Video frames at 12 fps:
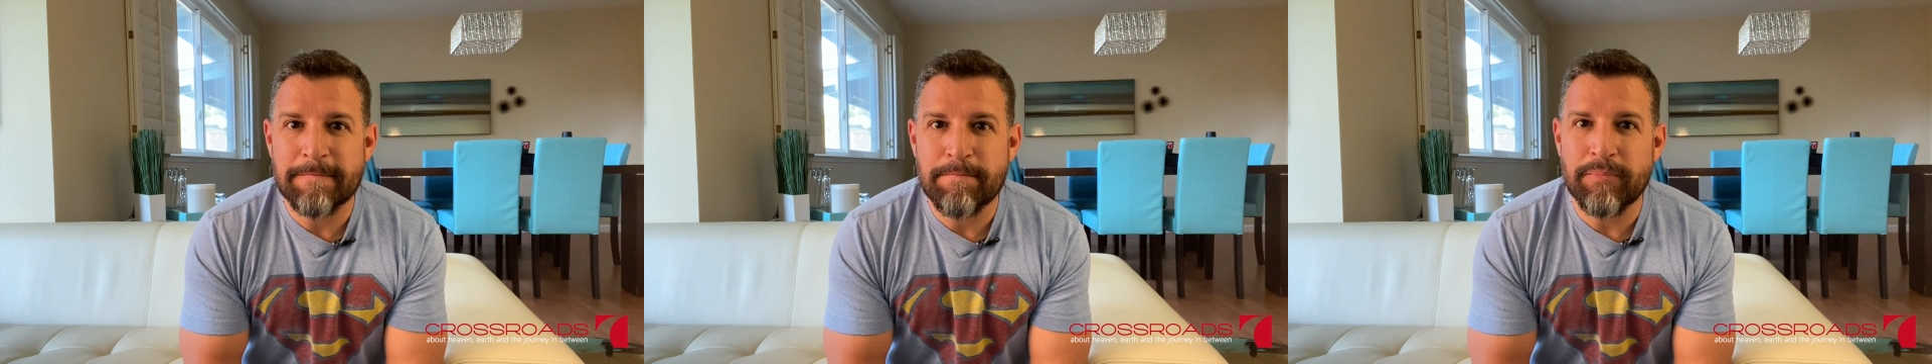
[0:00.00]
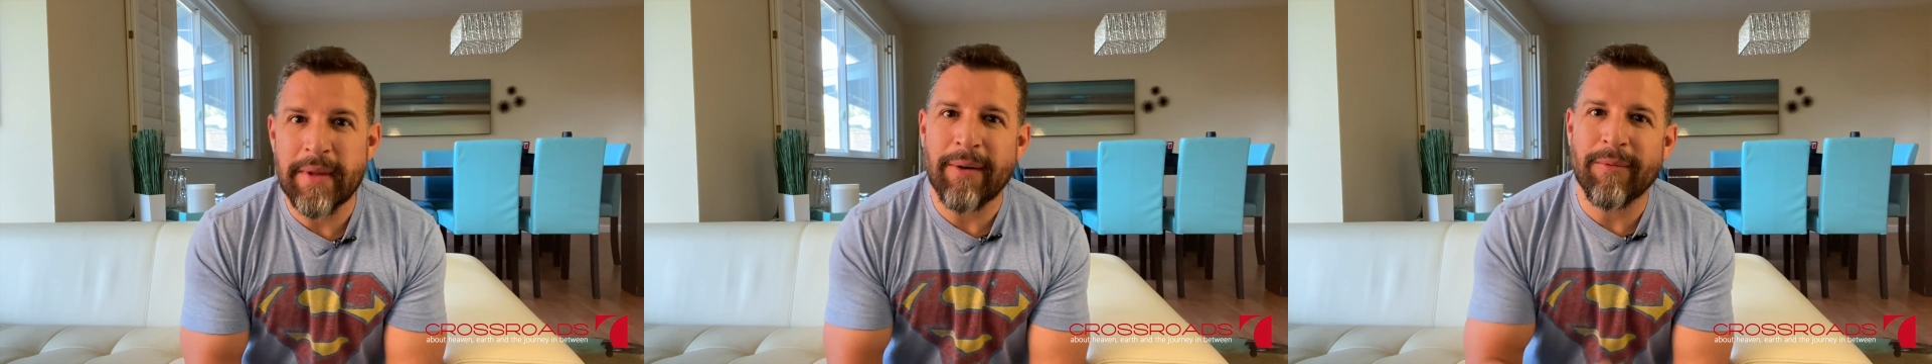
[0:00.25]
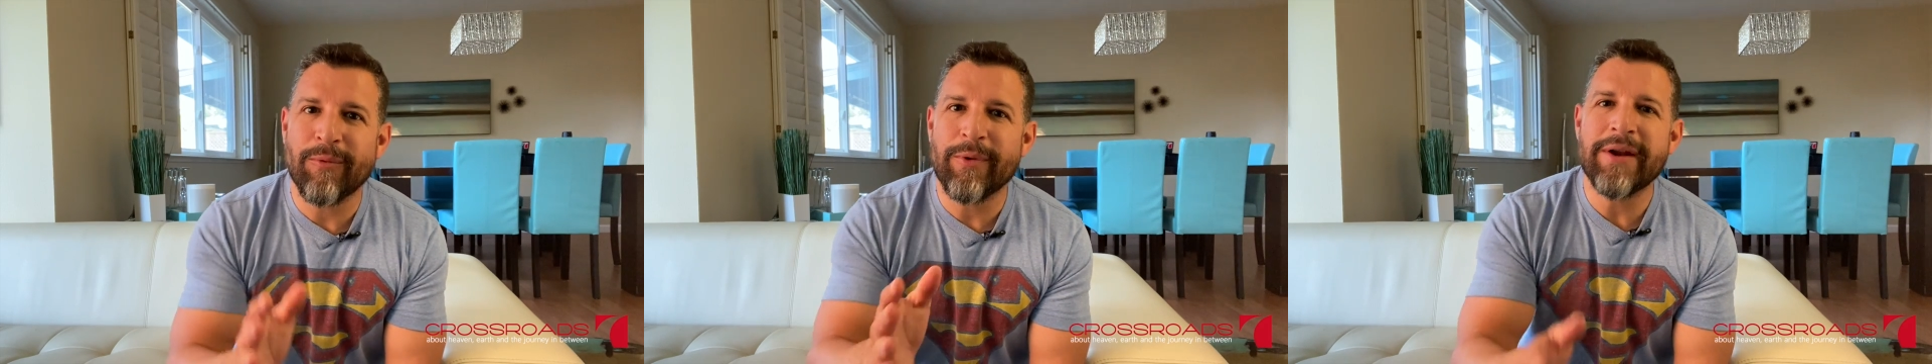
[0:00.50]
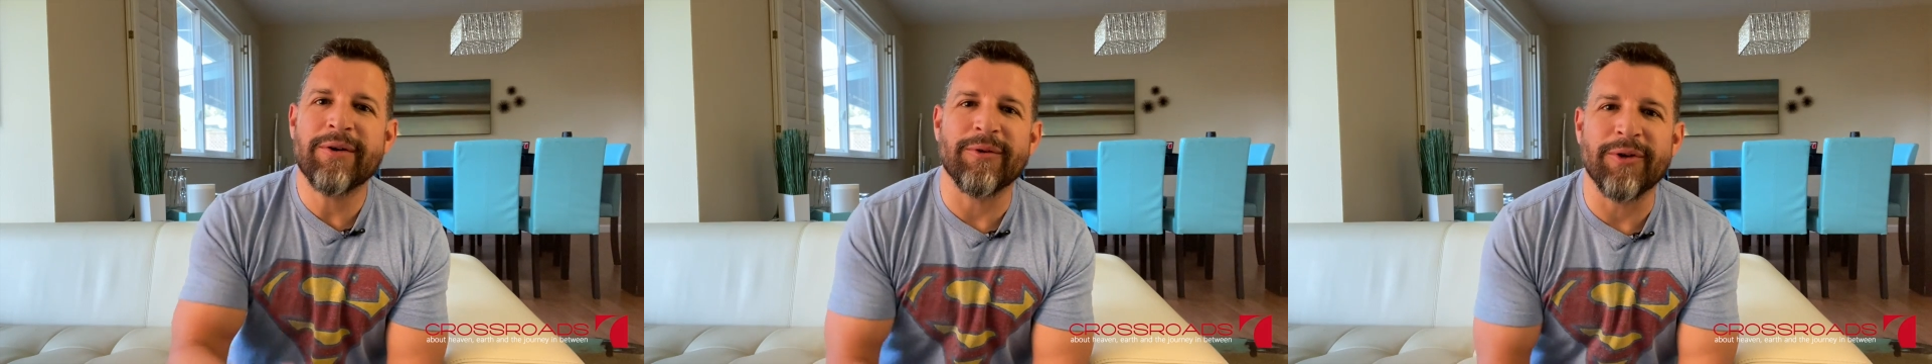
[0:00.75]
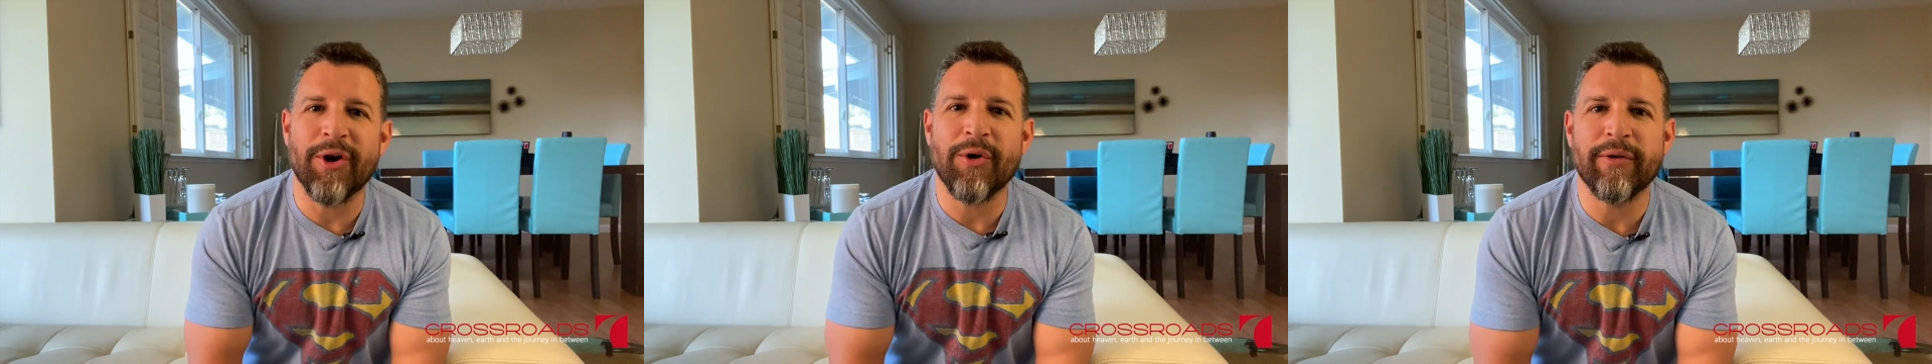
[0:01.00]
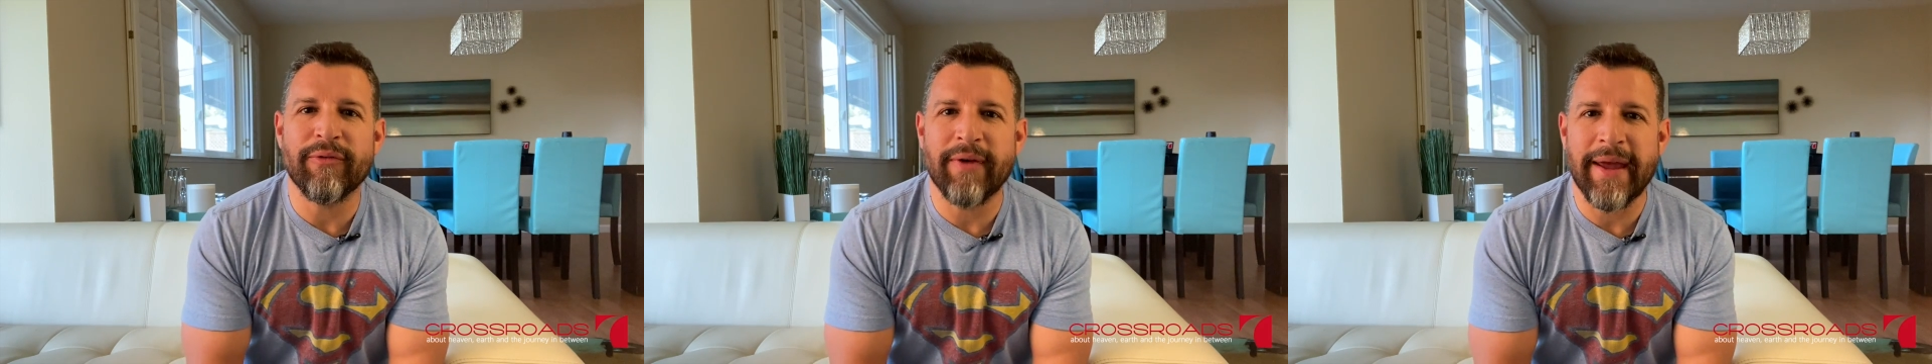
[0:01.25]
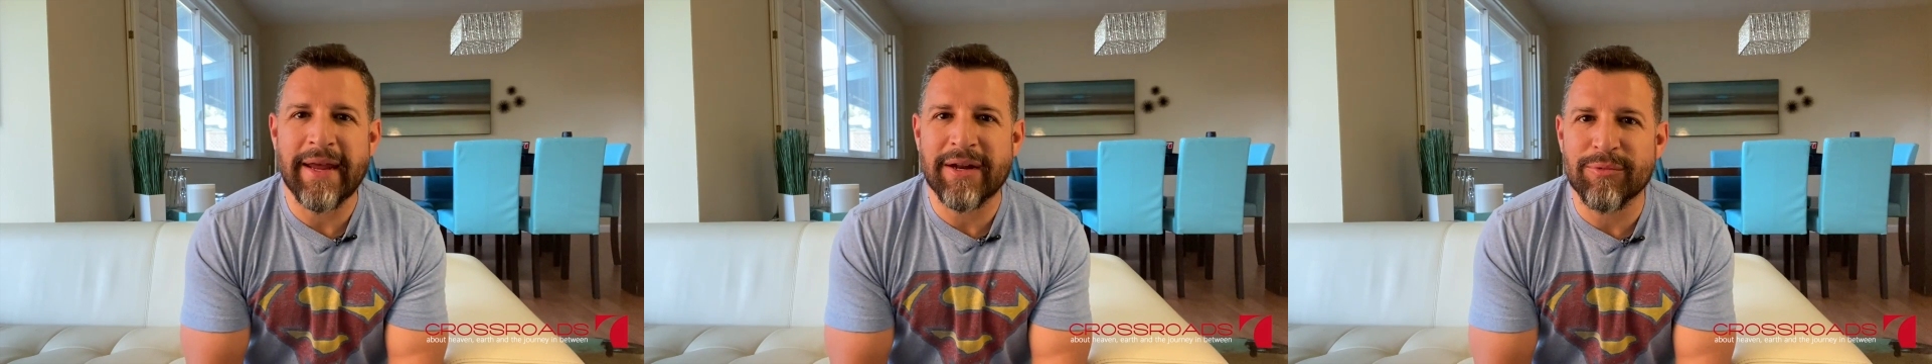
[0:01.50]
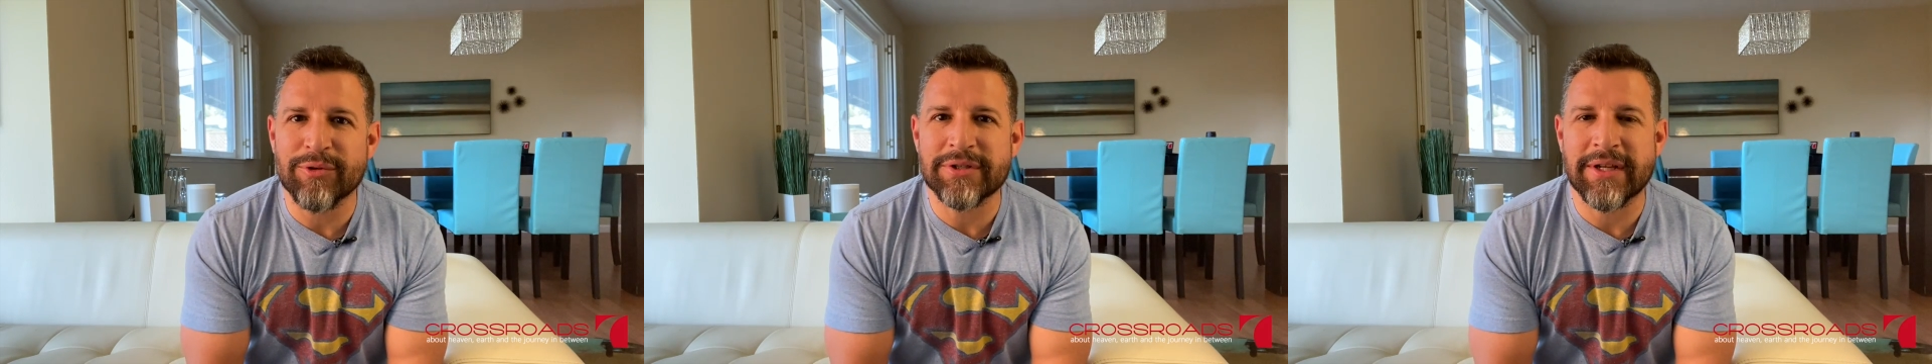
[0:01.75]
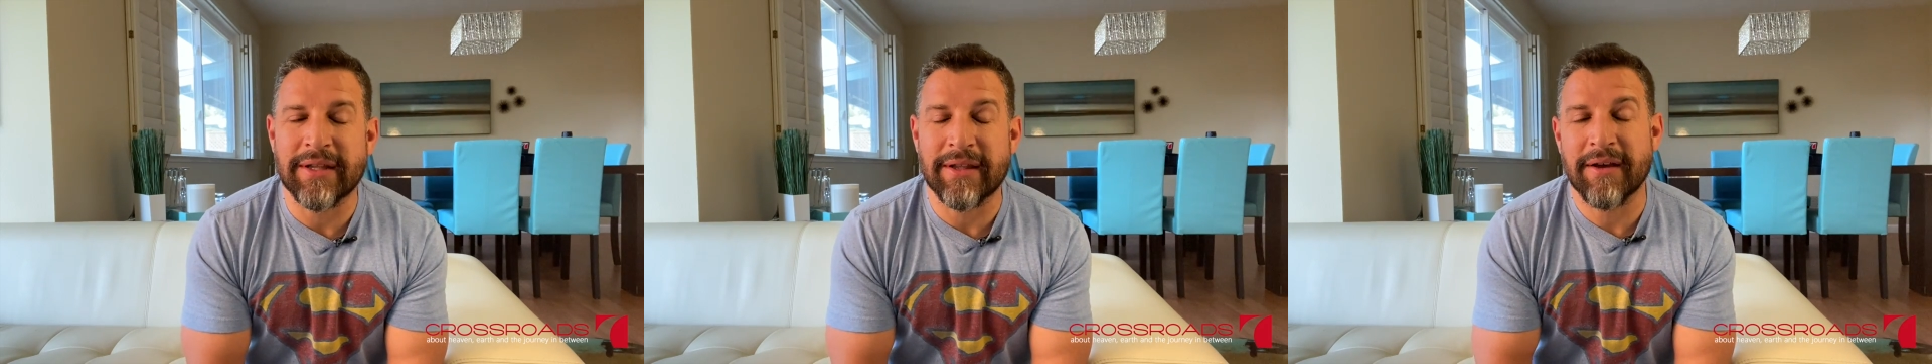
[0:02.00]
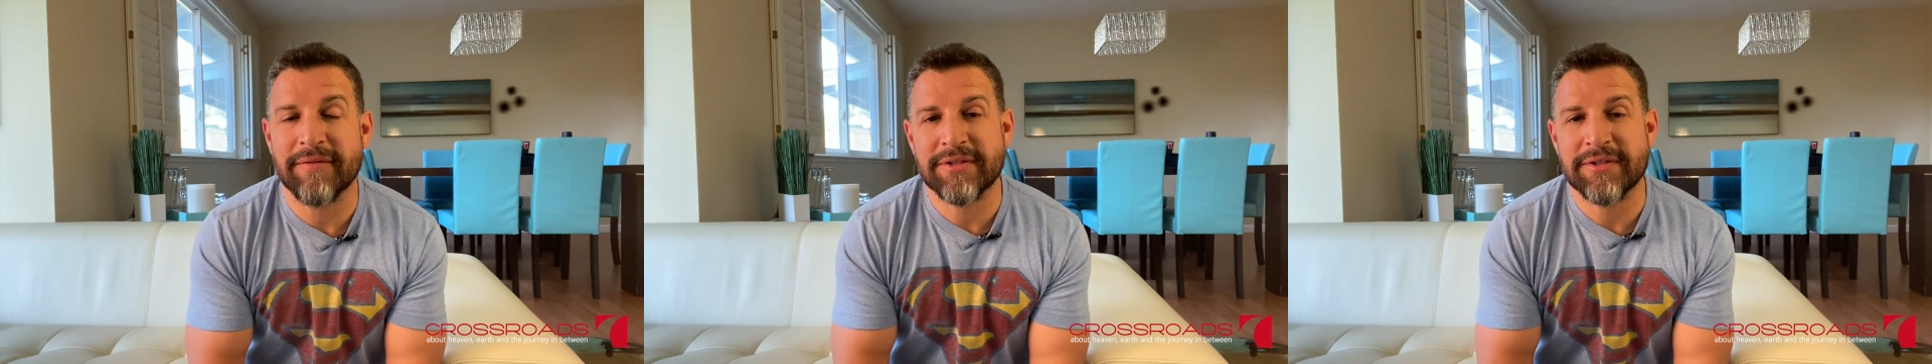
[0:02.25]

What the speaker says: Now, we don't know if animals can love.